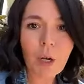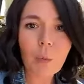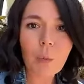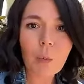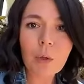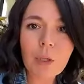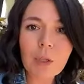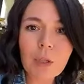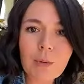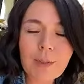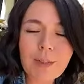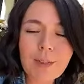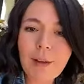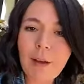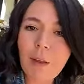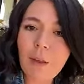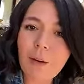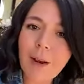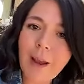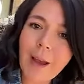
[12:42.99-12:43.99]
we're using
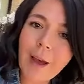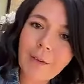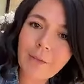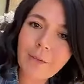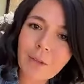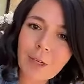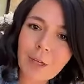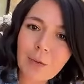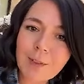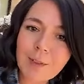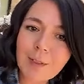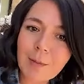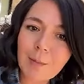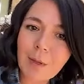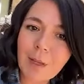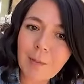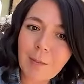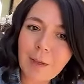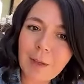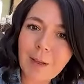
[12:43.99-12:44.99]
other avenues that
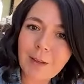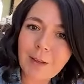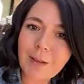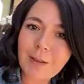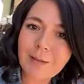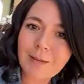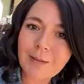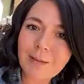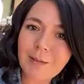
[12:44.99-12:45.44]
maybe